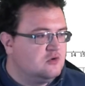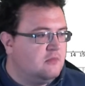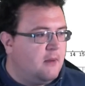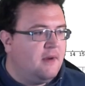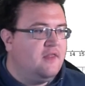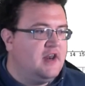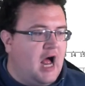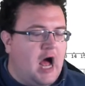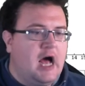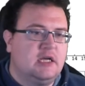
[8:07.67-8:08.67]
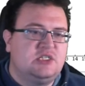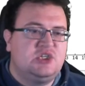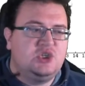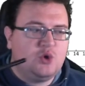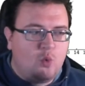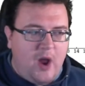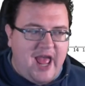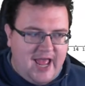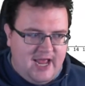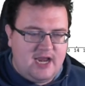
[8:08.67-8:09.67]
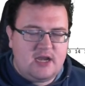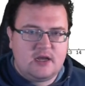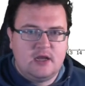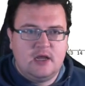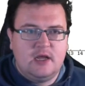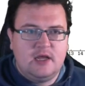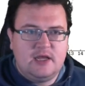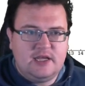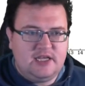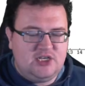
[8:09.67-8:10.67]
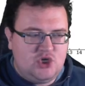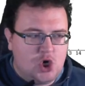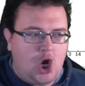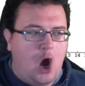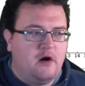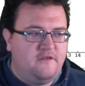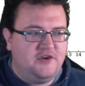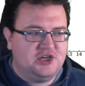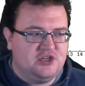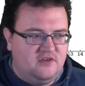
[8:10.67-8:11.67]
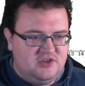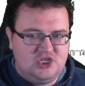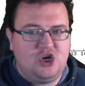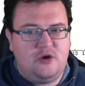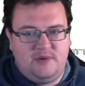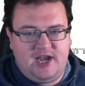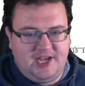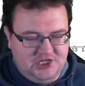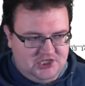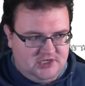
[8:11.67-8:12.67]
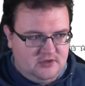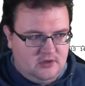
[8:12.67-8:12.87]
Remember that R squared is your coefficient of determination.